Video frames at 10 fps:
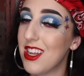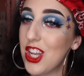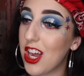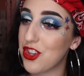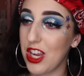
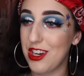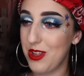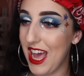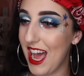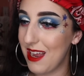Not trying to
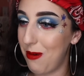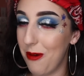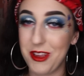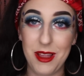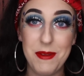do that,
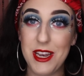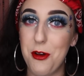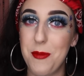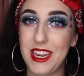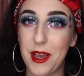probably going to be
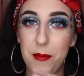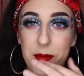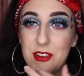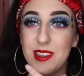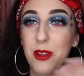no makeup,
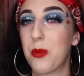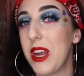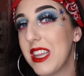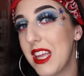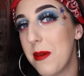maybe just a little
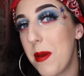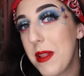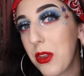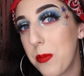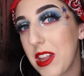red lip, maybe
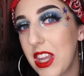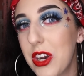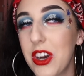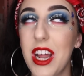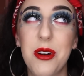a little bit of
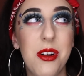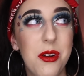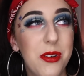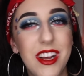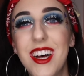glitter, I don't
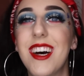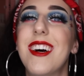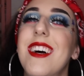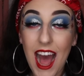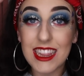know.
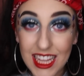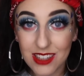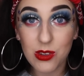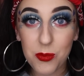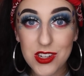
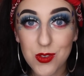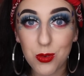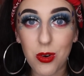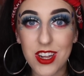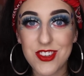Thanks so much for
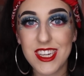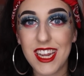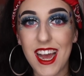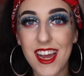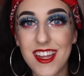watching,
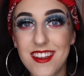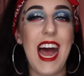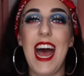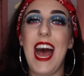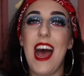guys.
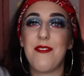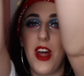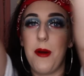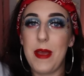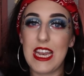I've
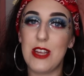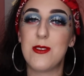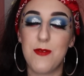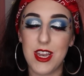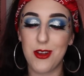not made a
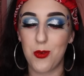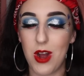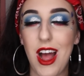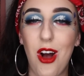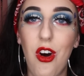YouTube video in a
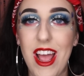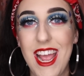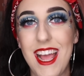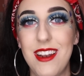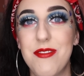while,
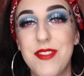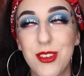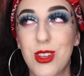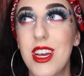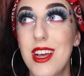and it
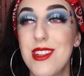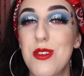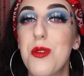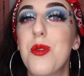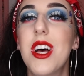feels good
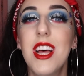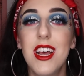to